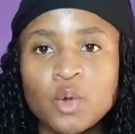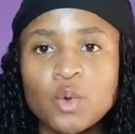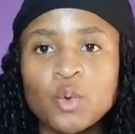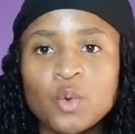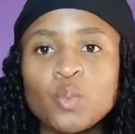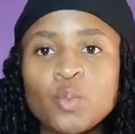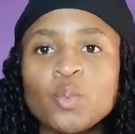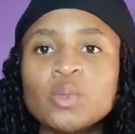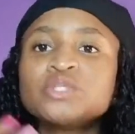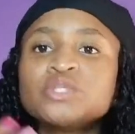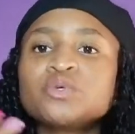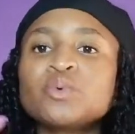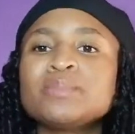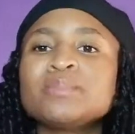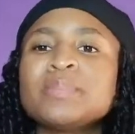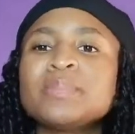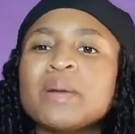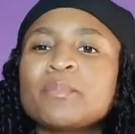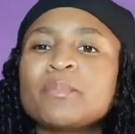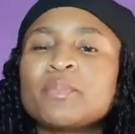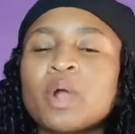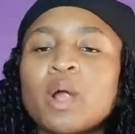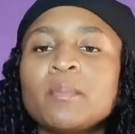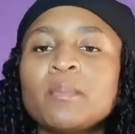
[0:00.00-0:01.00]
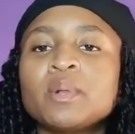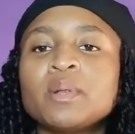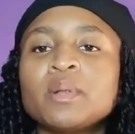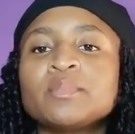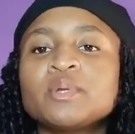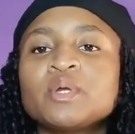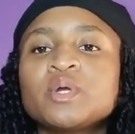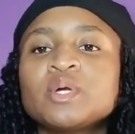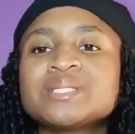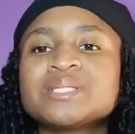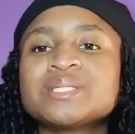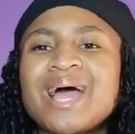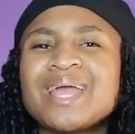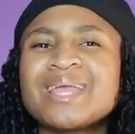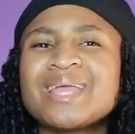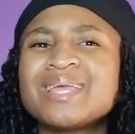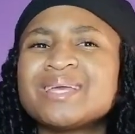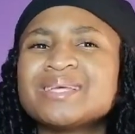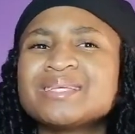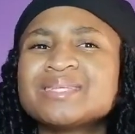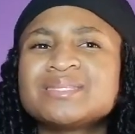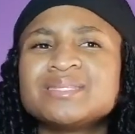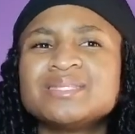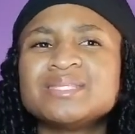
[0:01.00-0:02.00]
which would be a problem, because I
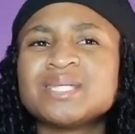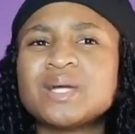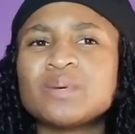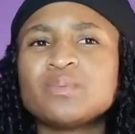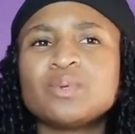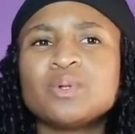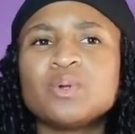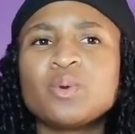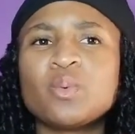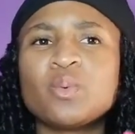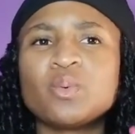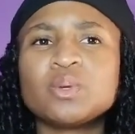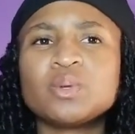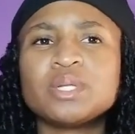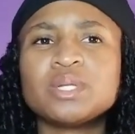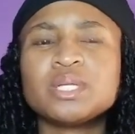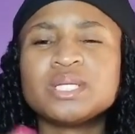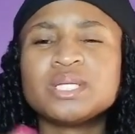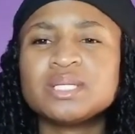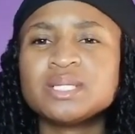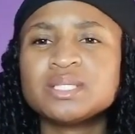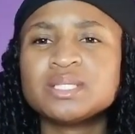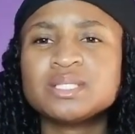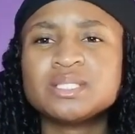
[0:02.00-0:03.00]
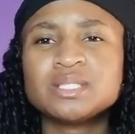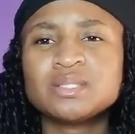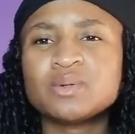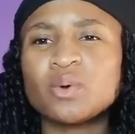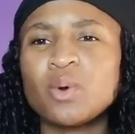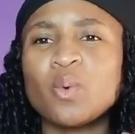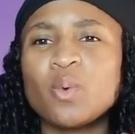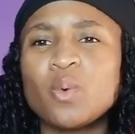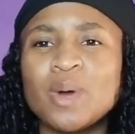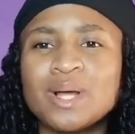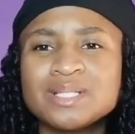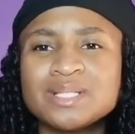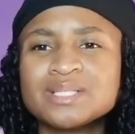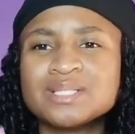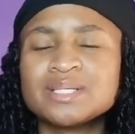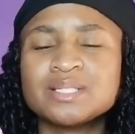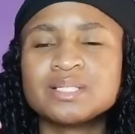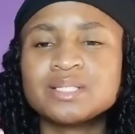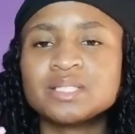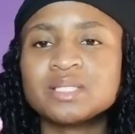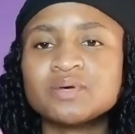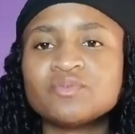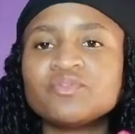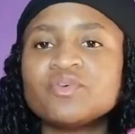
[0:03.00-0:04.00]
guess Njabulo needed or
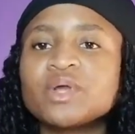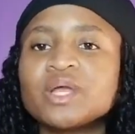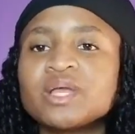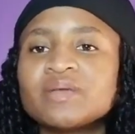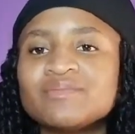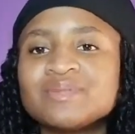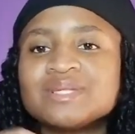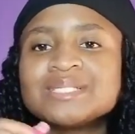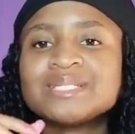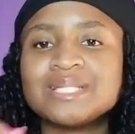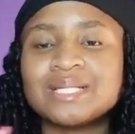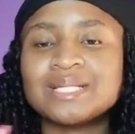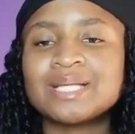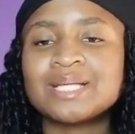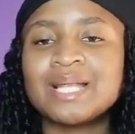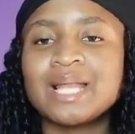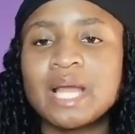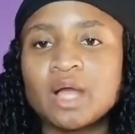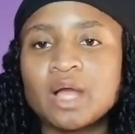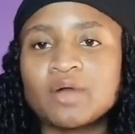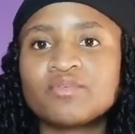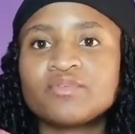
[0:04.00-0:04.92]
wanted the forgiveness letter, like a